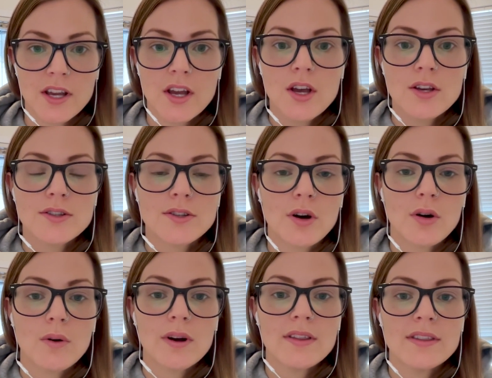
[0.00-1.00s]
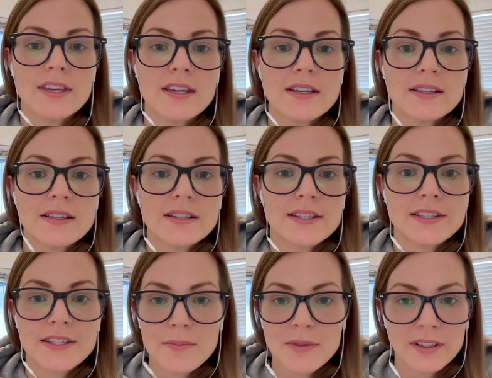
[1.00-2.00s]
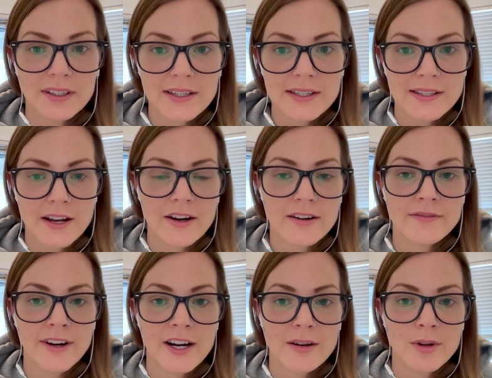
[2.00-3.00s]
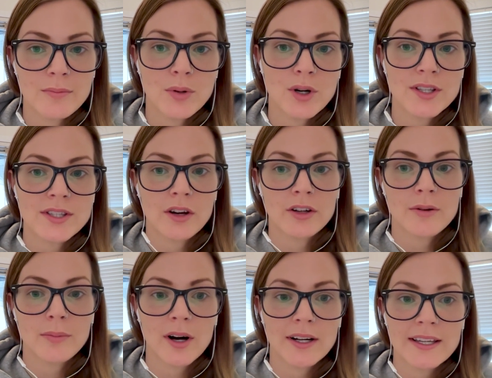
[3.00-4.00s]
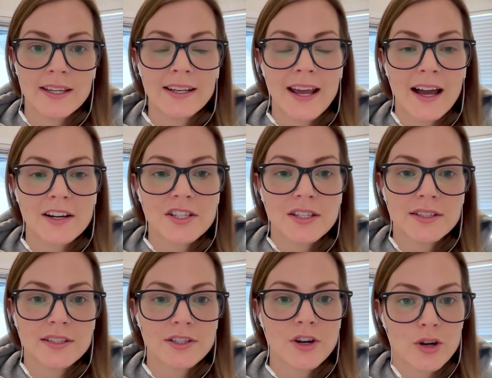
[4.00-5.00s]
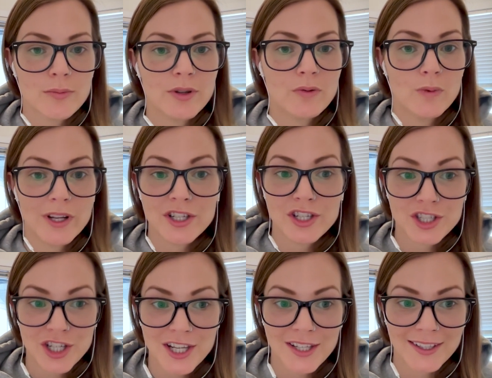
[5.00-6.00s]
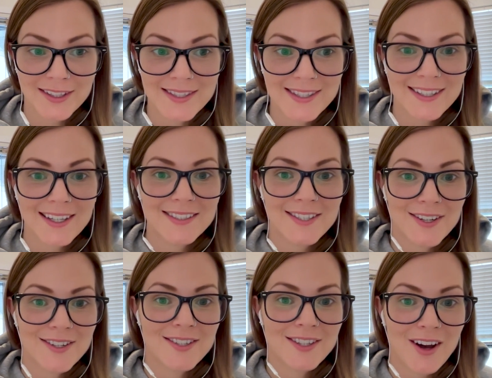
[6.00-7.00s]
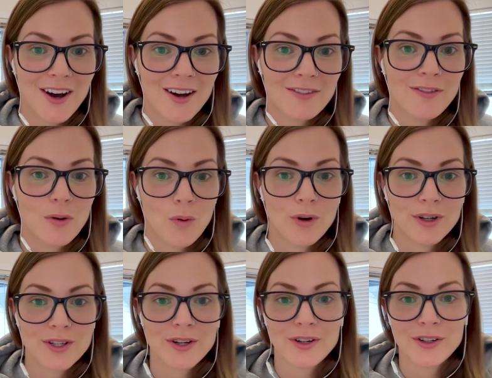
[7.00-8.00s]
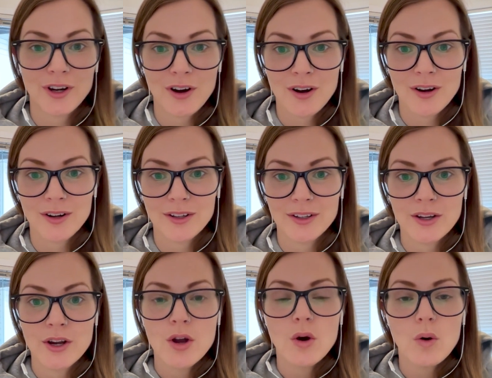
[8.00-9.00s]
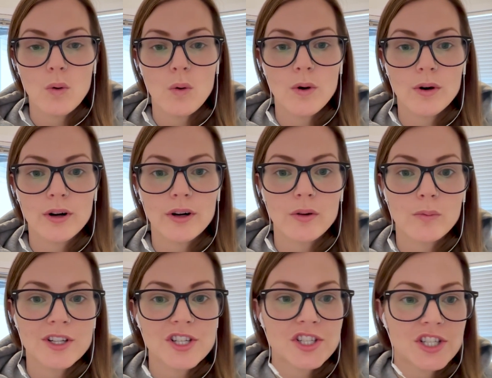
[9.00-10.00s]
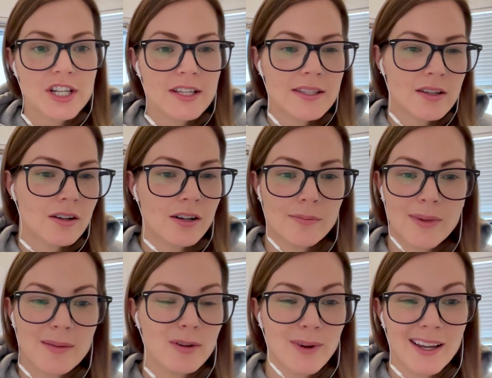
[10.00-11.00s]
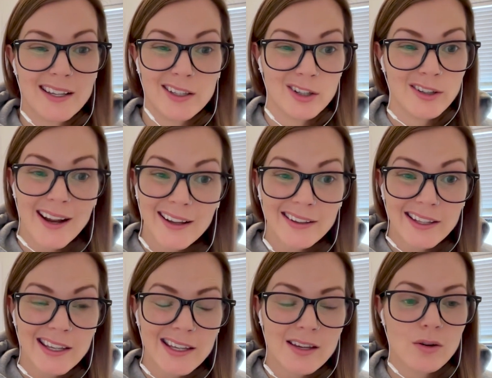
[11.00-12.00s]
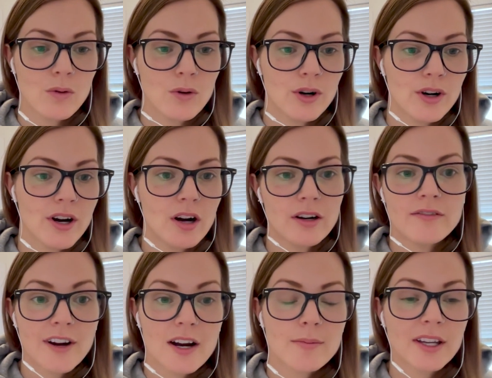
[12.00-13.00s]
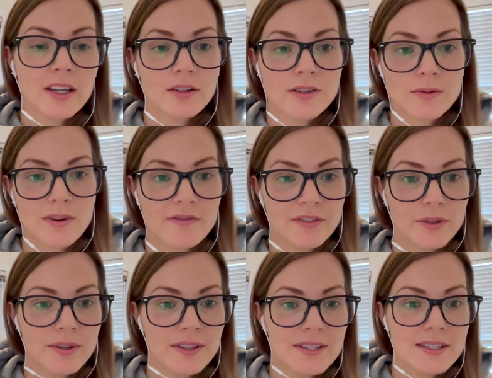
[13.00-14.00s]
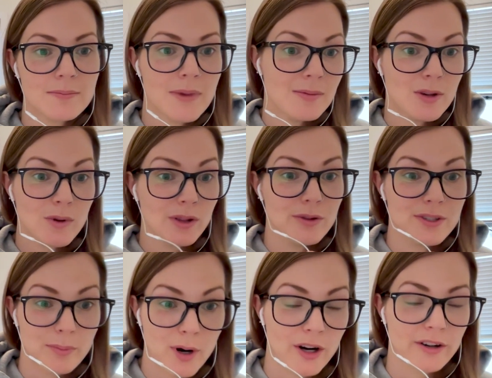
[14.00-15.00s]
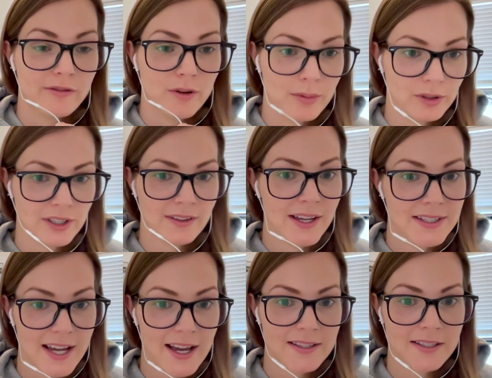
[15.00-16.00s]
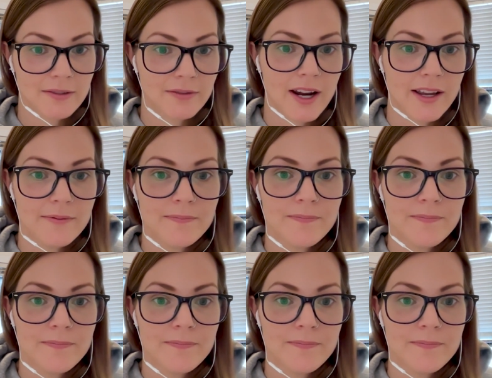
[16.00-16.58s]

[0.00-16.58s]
So the stimulus our environment puts on our body can actually determine which genes get turned off or turned on, or which genes are maybe read incorrectly, or our environment can also influence, maybe we lose a part for building that desk, right?